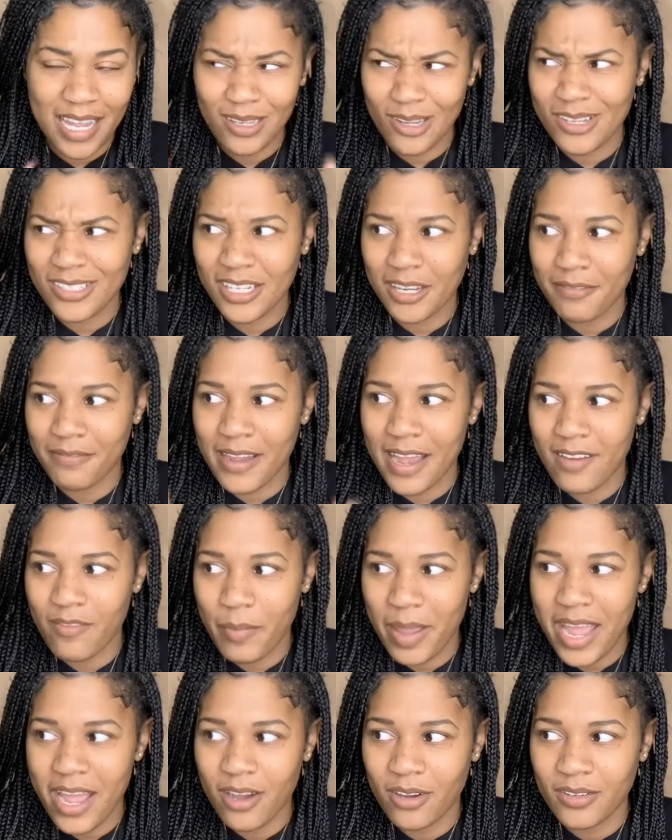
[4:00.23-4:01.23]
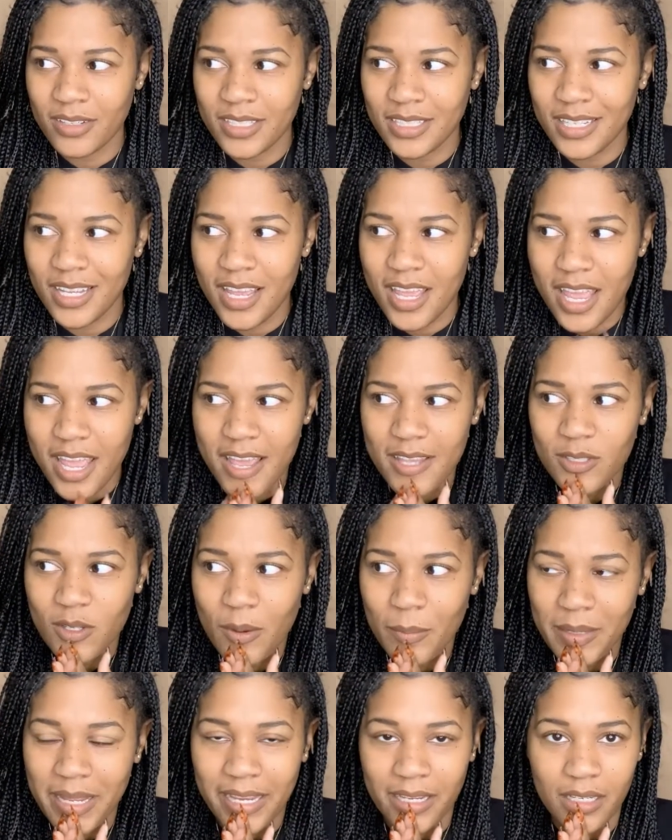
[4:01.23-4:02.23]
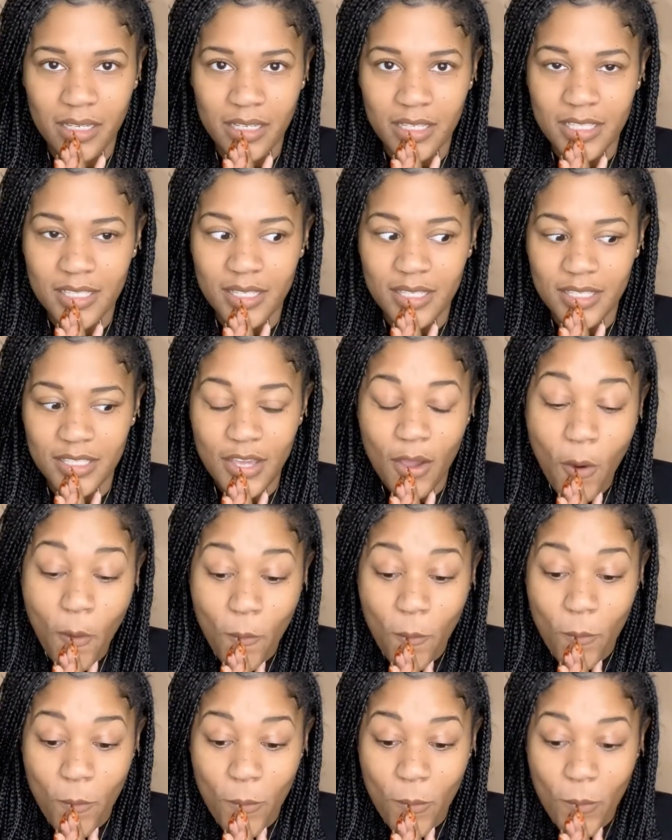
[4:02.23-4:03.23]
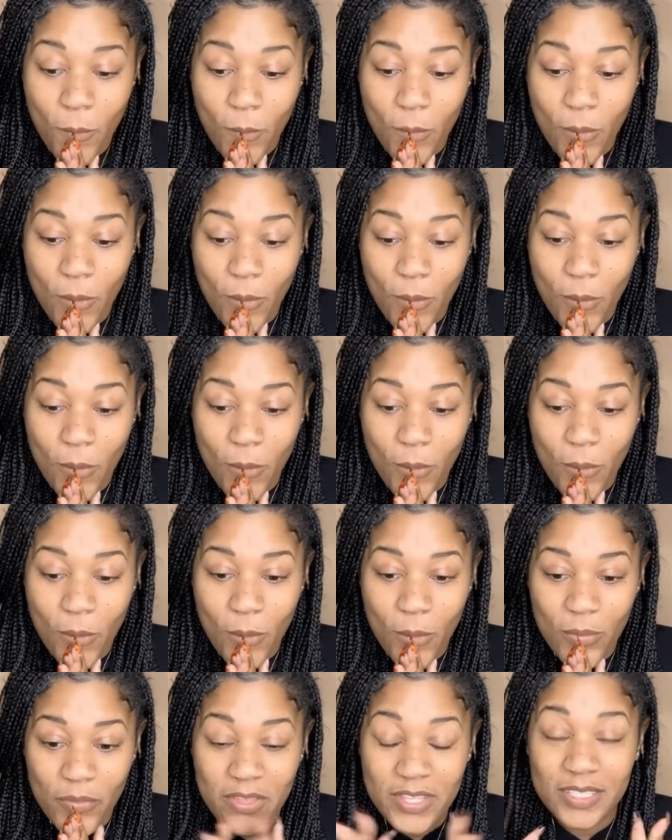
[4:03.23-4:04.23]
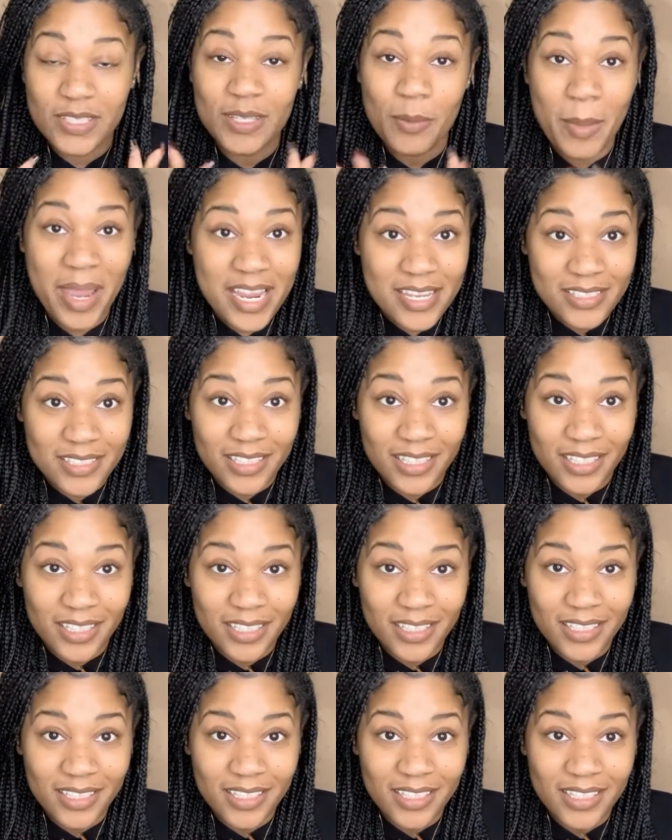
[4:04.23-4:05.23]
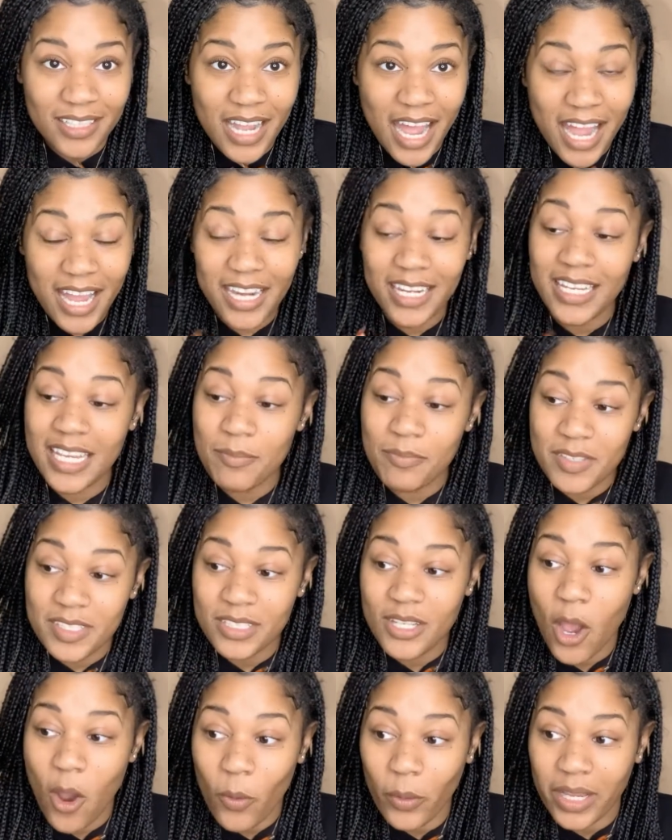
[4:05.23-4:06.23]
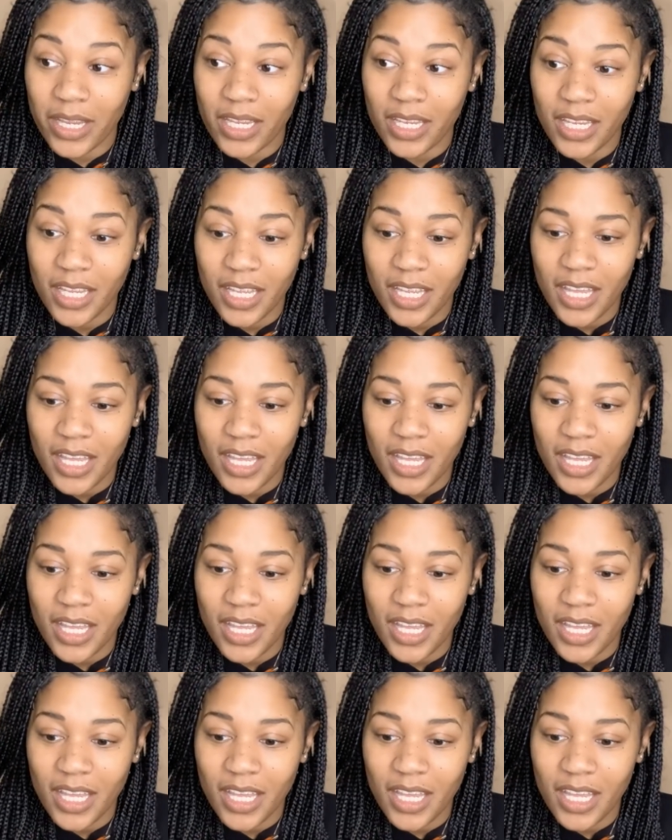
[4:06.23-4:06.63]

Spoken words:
I lost like 5 pounds. And so I'm like, yo, this is amazing. I got to keep this going.